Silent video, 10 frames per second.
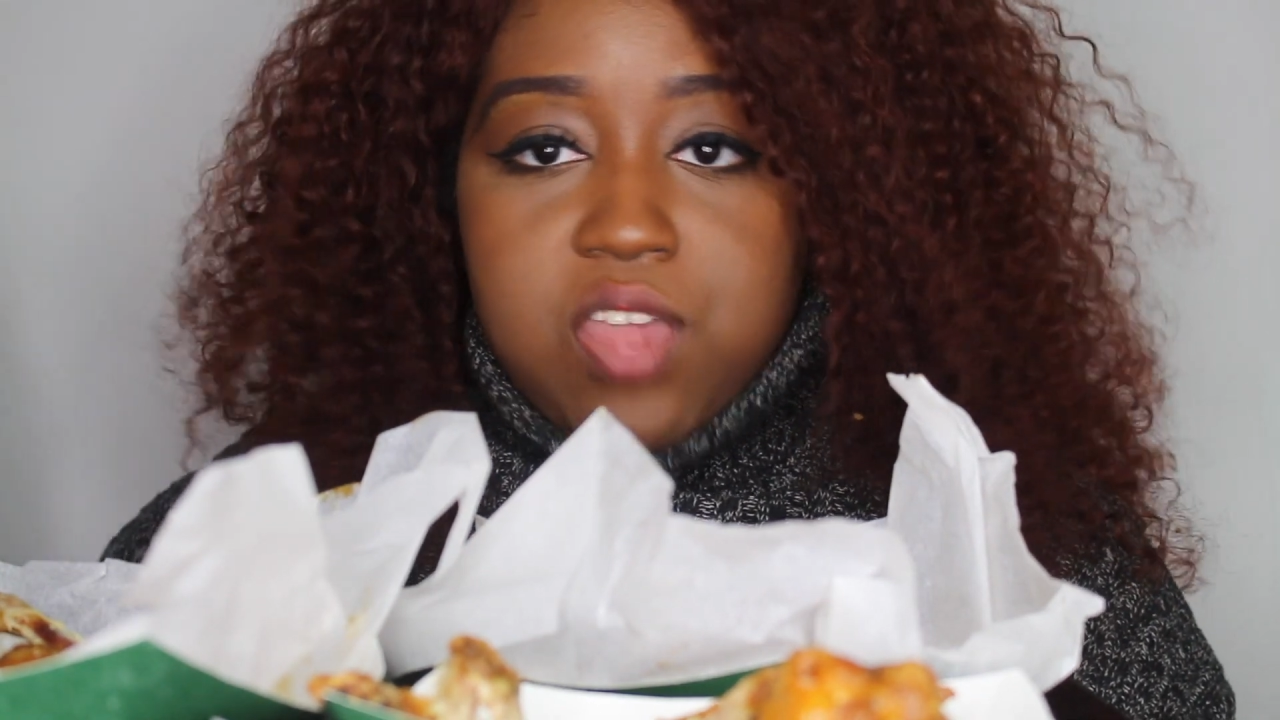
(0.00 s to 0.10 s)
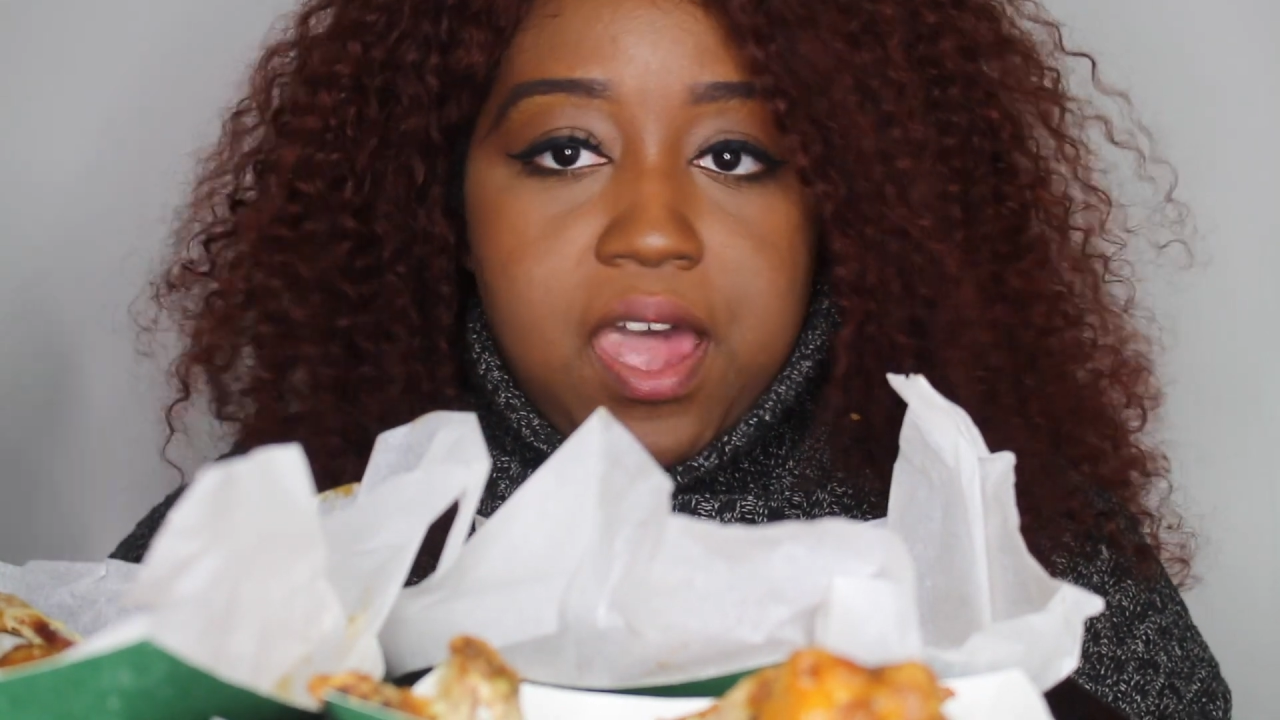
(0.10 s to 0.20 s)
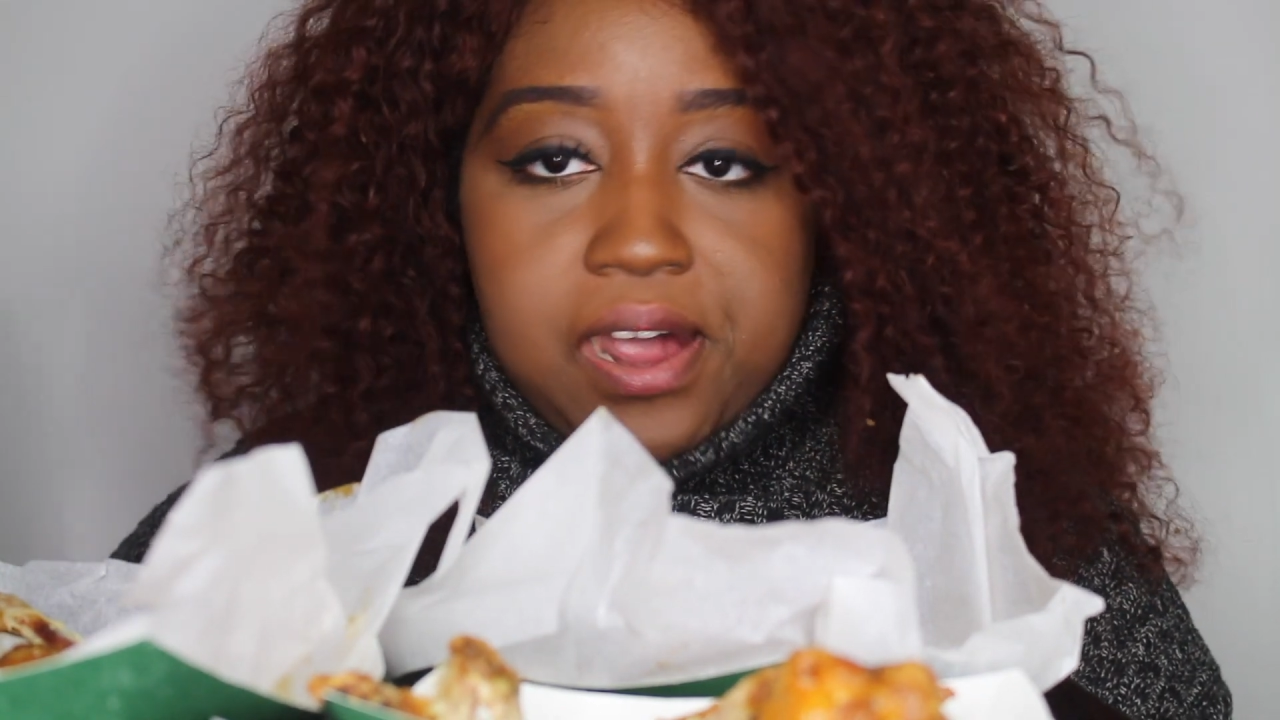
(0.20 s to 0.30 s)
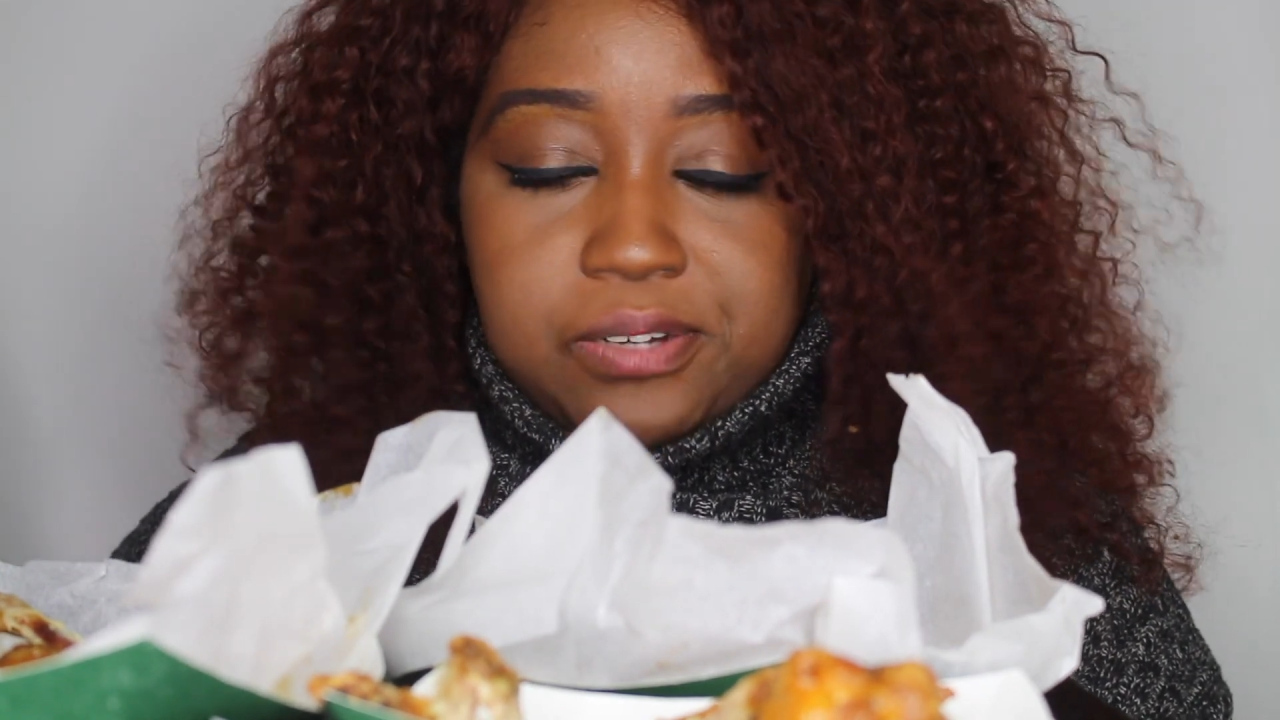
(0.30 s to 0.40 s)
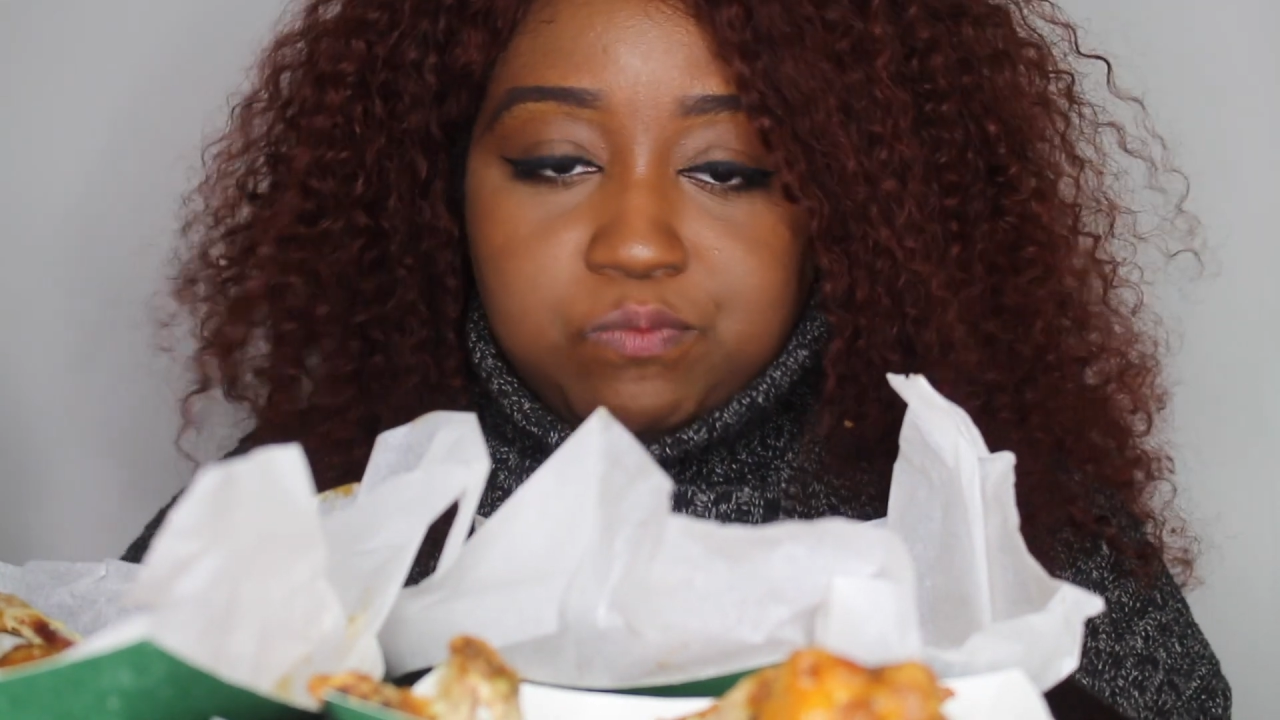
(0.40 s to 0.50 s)
that
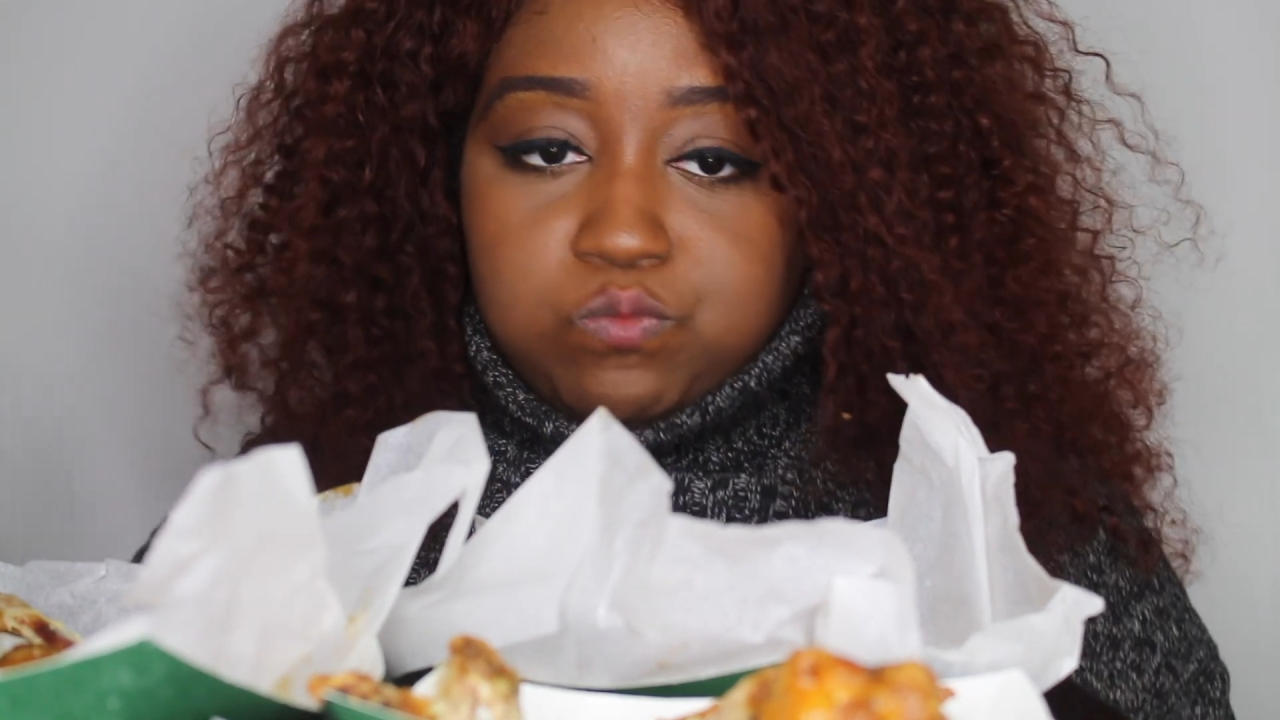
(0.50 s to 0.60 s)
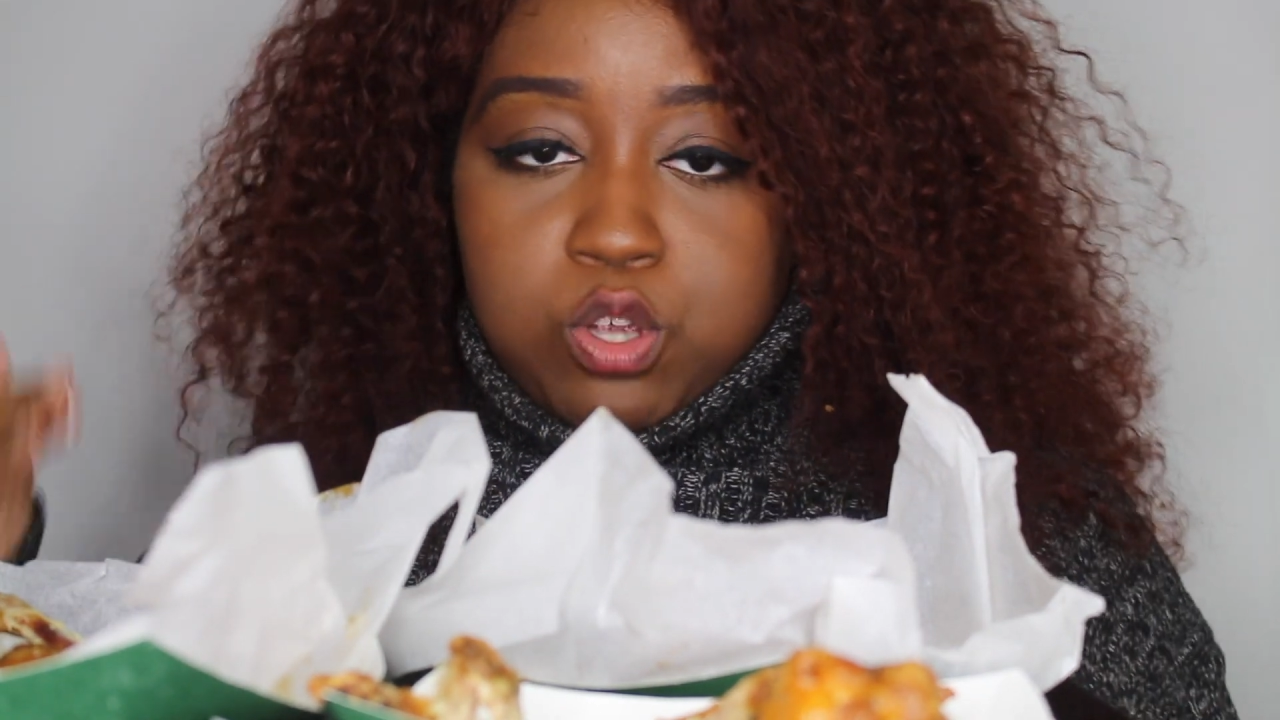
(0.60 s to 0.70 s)
hat,